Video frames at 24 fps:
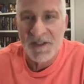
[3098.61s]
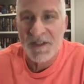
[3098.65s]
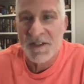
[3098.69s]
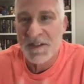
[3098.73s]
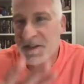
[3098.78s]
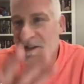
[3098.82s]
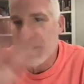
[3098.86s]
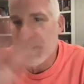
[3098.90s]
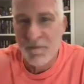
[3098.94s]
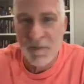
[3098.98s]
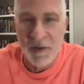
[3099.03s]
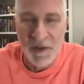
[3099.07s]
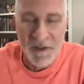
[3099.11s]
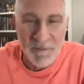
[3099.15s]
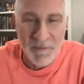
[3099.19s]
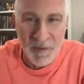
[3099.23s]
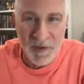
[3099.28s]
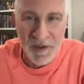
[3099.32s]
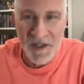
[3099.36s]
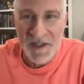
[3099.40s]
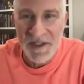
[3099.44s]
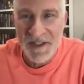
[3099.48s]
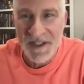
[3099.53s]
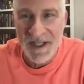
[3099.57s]
Just put
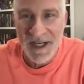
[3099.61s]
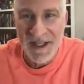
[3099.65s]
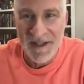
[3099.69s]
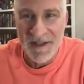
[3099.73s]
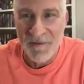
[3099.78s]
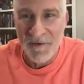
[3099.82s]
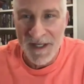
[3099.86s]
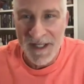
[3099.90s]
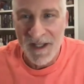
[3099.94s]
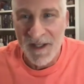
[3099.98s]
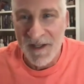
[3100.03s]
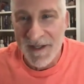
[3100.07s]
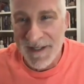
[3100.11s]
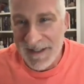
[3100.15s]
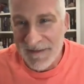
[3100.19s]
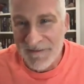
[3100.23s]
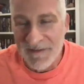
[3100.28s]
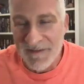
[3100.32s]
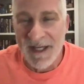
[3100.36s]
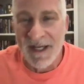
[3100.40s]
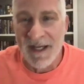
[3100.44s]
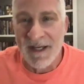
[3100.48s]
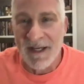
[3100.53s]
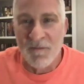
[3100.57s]
put aside the reality of
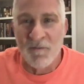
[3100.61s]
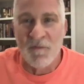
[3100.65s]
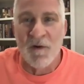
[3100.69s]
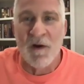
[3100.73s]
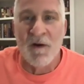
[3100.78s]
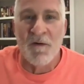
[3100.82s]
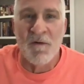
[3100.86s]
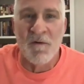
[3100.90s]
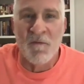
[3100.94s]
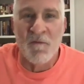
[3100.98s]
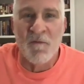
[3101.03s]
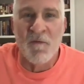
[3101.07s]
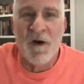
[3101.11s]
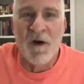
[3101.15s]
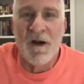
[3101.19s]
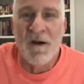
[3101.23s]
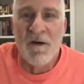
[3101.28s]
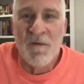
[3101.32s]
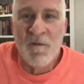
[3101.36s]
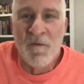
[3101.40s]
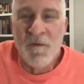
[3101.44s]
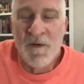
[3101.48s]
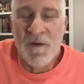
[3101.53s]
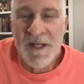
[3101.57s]
that. What
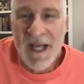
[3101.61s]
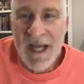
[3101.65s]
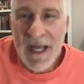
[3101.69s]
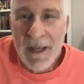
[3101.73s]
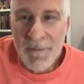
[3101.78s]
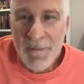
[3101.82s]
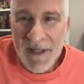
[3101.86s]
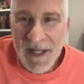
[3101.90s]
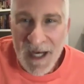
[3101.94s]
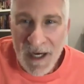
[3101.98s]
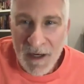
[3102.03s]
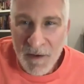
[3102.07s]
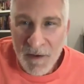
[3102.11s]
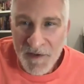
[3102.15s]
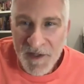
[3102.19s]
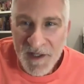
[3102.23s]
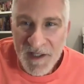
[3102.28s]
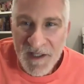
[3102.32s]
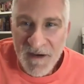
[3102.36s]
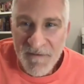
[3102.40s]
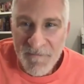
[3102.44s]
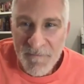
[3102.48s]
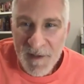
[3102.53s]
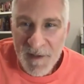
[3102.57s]
what would happen? How would the
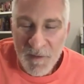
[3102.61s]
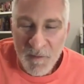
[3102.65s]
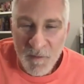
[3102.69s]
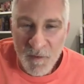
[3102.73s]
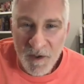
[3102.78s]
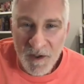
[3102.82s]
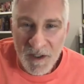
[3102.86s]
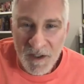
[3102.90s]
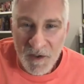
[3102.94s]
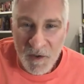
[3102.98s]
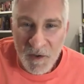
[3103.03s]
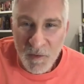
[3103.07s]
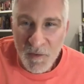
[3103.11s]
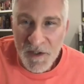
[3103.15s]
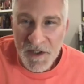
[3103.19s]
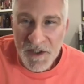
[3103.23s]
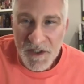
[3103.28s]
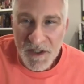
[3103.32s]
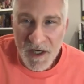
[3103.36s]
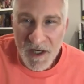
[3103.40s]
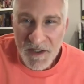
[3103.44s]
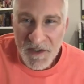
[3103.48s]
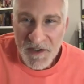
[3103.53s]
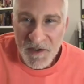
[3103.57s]
government work? Who would
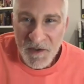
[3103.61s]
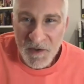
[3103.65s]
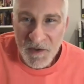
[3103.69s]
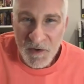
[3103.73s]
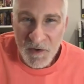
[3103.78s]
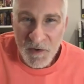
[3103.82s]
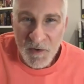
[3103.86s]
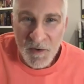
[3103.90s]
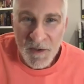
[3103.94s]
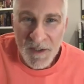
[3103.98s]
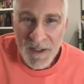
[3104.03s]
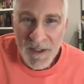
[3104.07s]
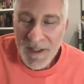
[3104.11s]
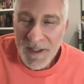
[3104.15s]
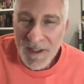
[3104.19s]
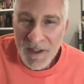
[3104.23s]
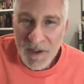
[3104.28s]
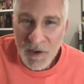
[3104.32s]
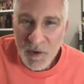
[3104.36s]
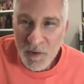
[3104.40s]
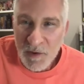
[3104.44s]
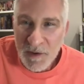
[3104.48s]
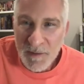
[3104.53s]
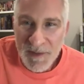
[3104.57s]
talk to who?
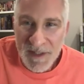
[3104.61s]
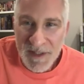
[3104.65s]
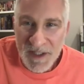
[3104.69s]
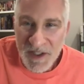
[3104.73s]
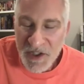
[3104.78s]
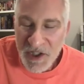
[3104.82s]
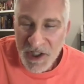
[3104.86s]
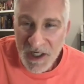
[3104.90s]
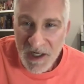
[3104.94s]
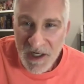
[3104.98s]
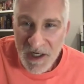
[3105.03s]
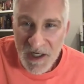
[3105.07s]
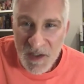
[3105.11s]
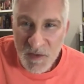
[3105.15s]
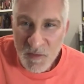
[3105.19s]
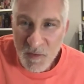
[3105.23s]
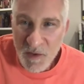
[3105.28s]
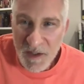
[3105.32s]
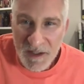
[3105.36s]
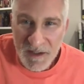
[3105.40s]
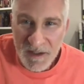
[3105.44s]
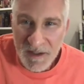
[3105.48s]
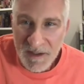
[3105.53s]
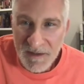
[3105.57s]
Who would be in charge?
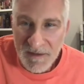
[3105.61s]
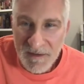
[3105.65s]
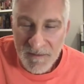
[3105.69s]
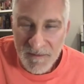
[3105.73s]
What could